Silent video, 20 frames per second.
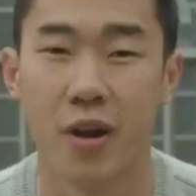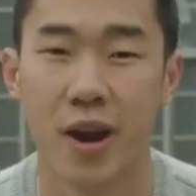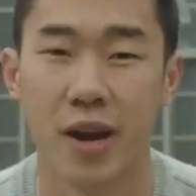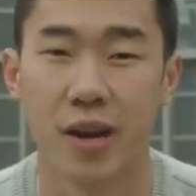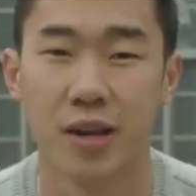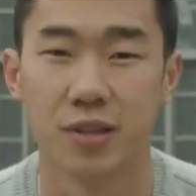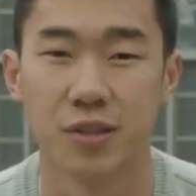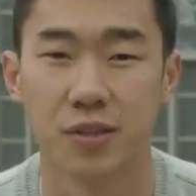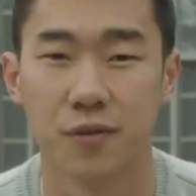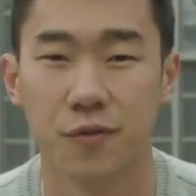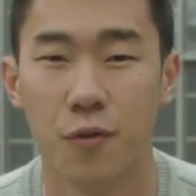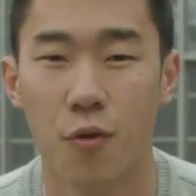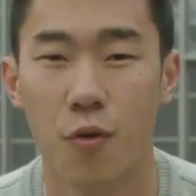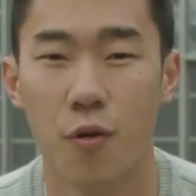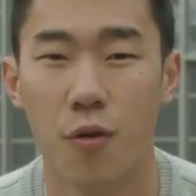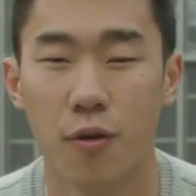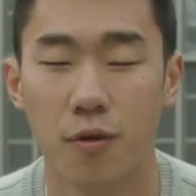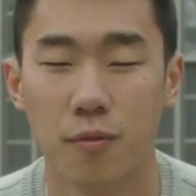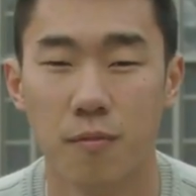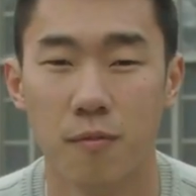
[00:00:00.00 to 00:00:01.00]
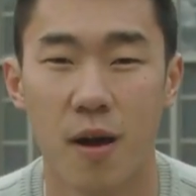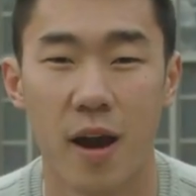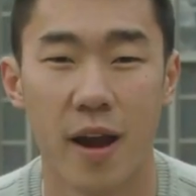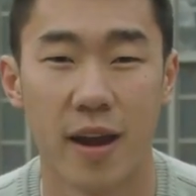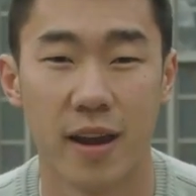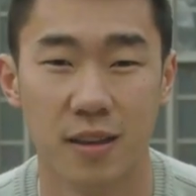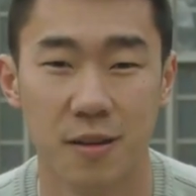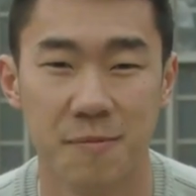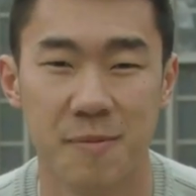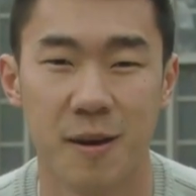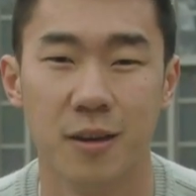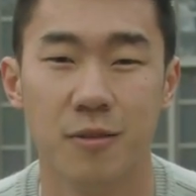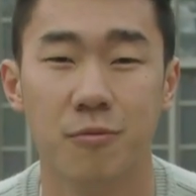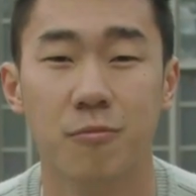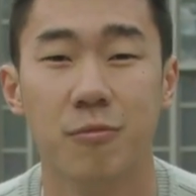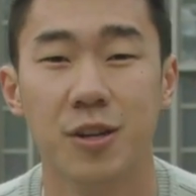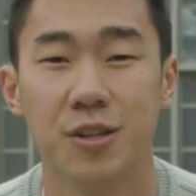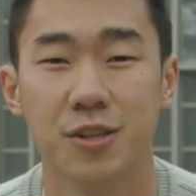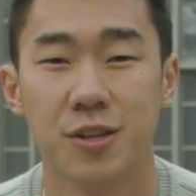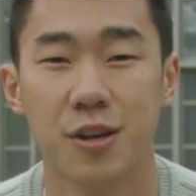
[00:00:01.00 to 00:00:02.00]
credits for my
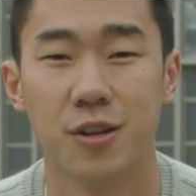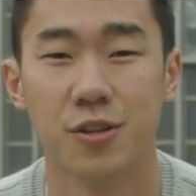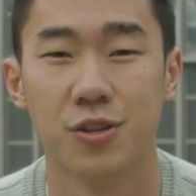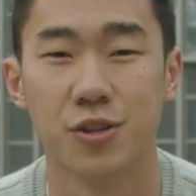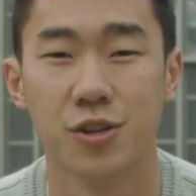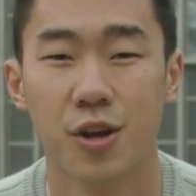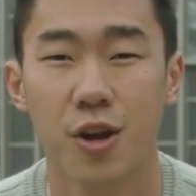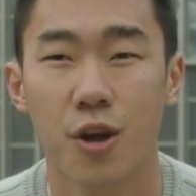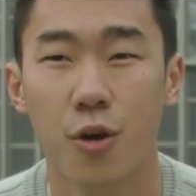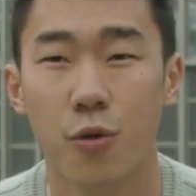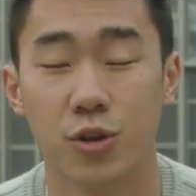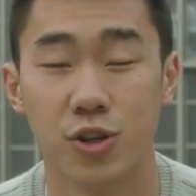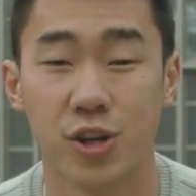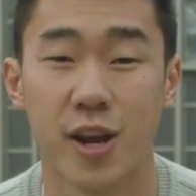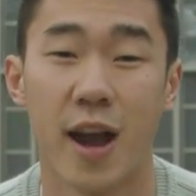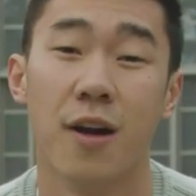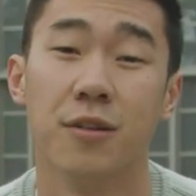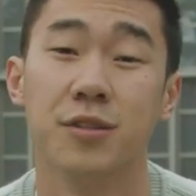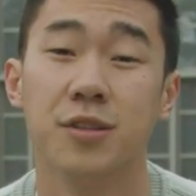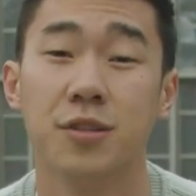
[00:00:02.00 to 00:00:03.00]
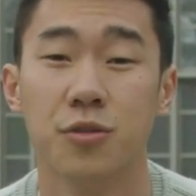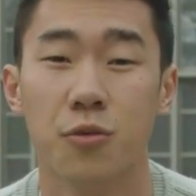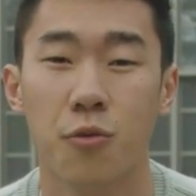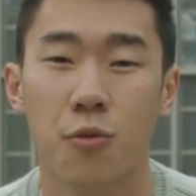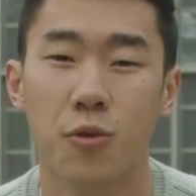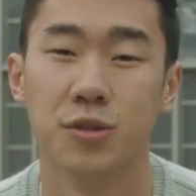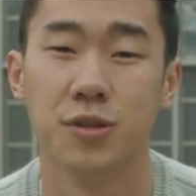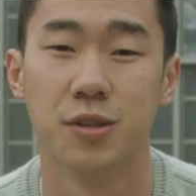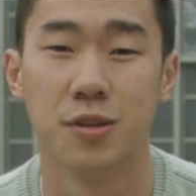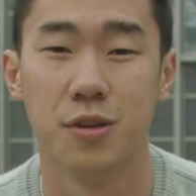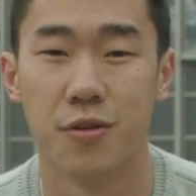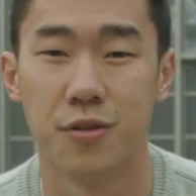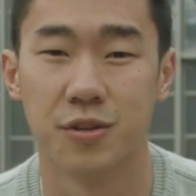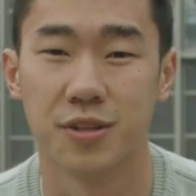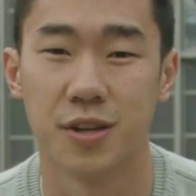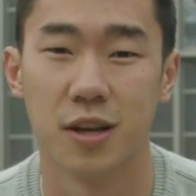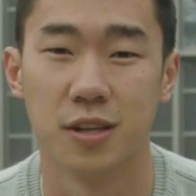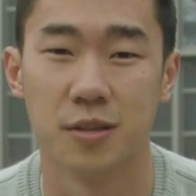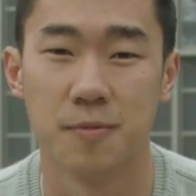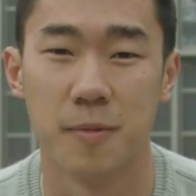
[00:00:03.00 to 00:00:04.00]
independent research, which counted towards the
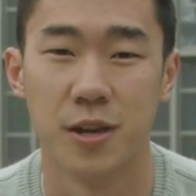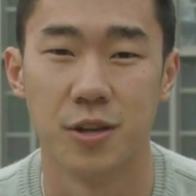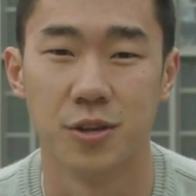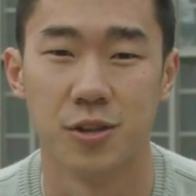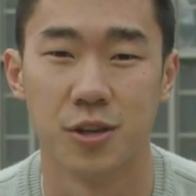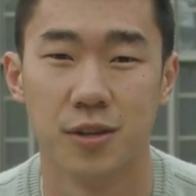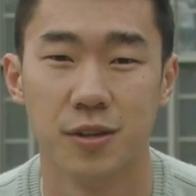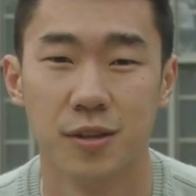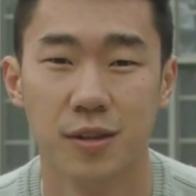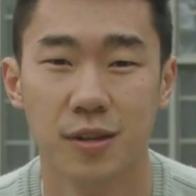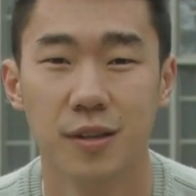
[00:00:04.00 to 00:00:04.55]
neuroscience major.